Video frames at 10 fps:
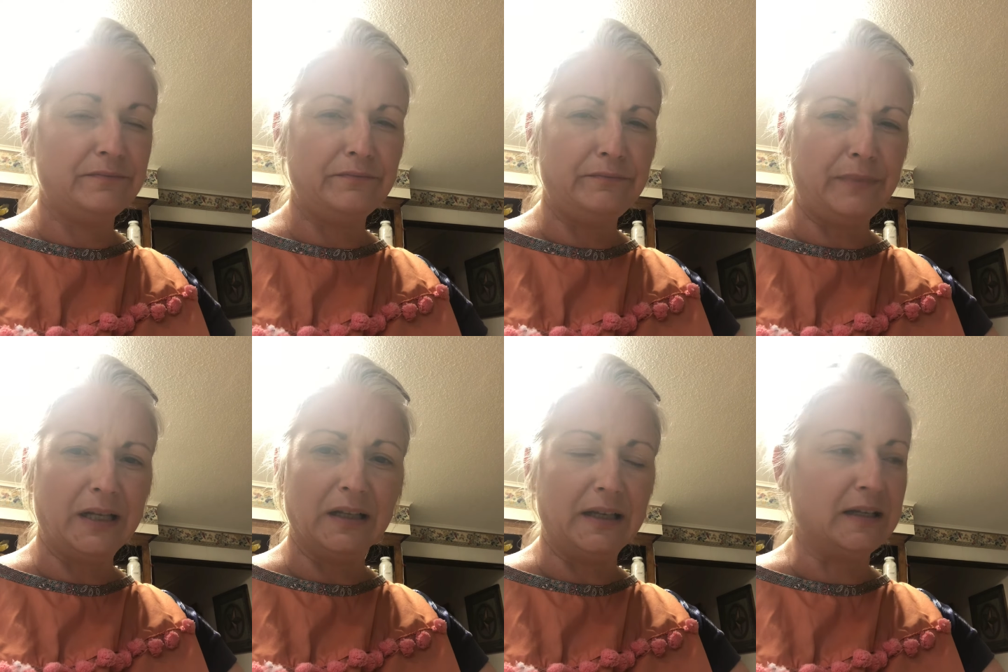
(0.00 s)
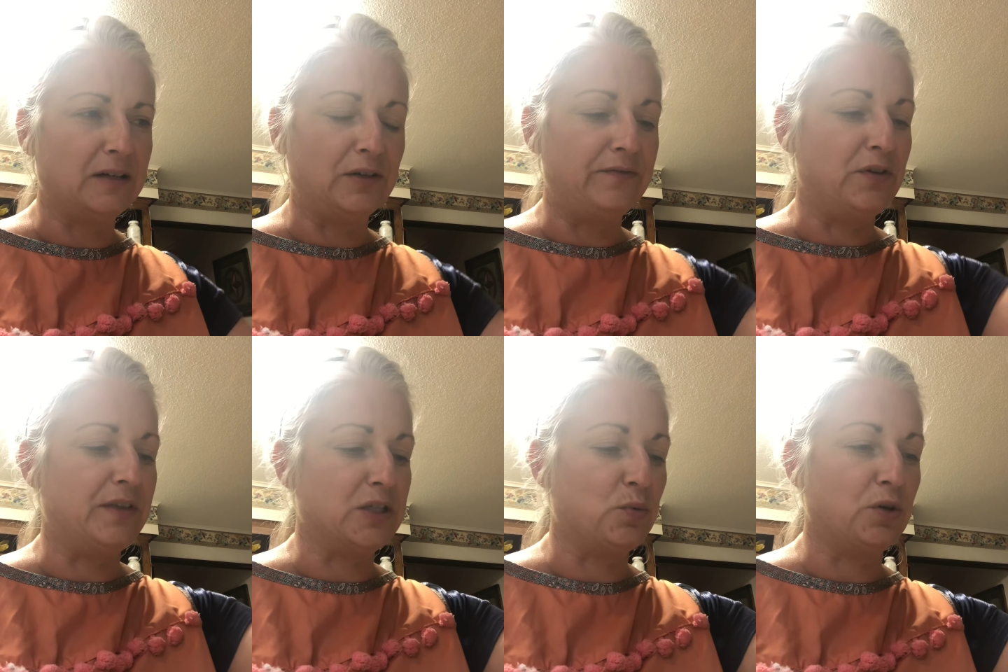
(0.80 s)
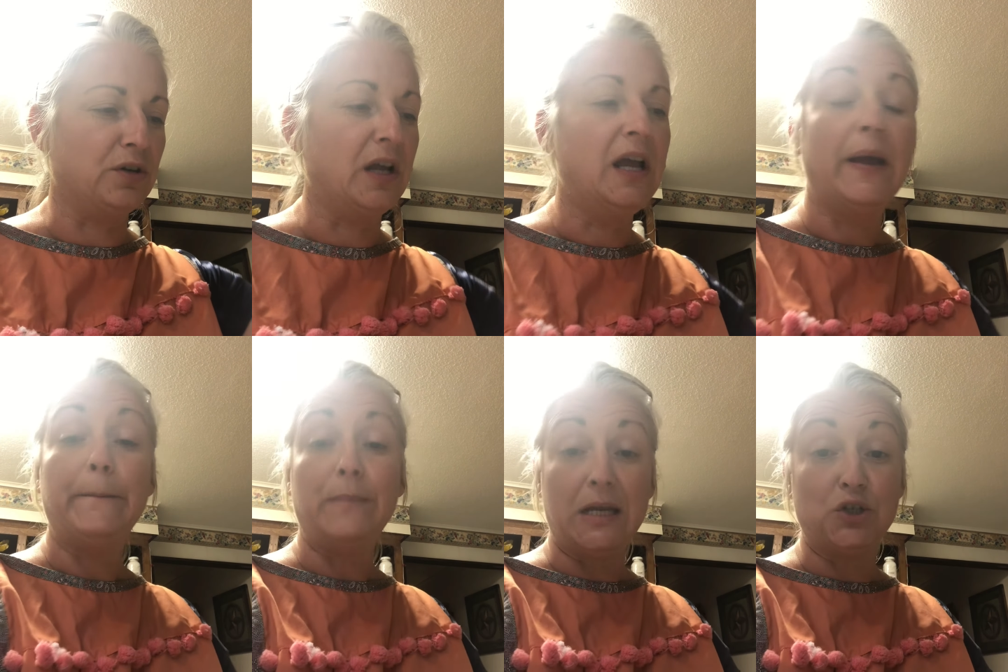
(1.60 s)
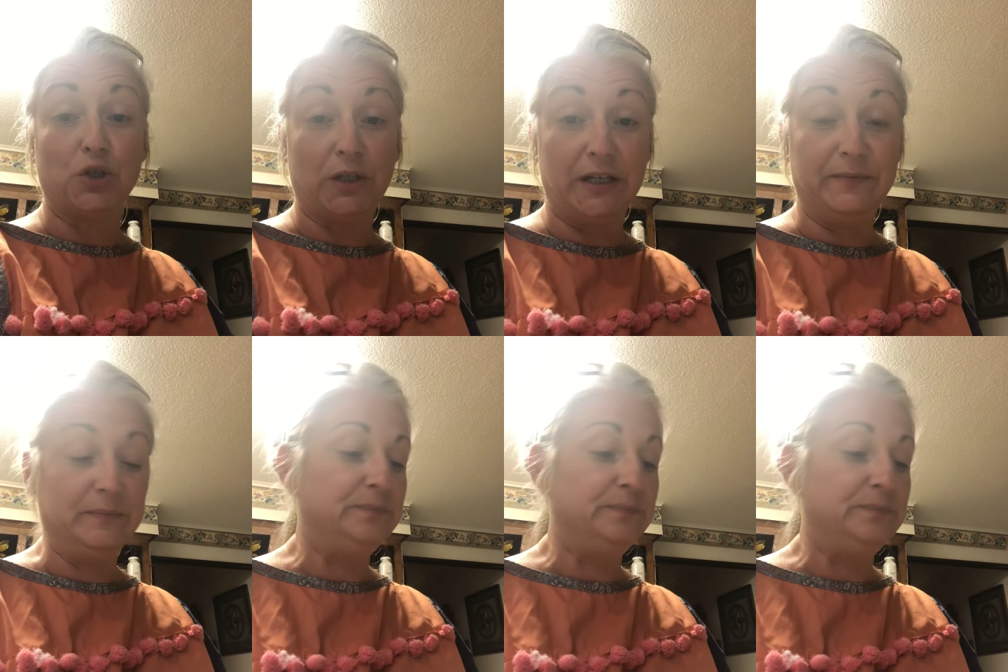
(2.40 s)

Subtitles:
I don't even know if that's a word. Majorly.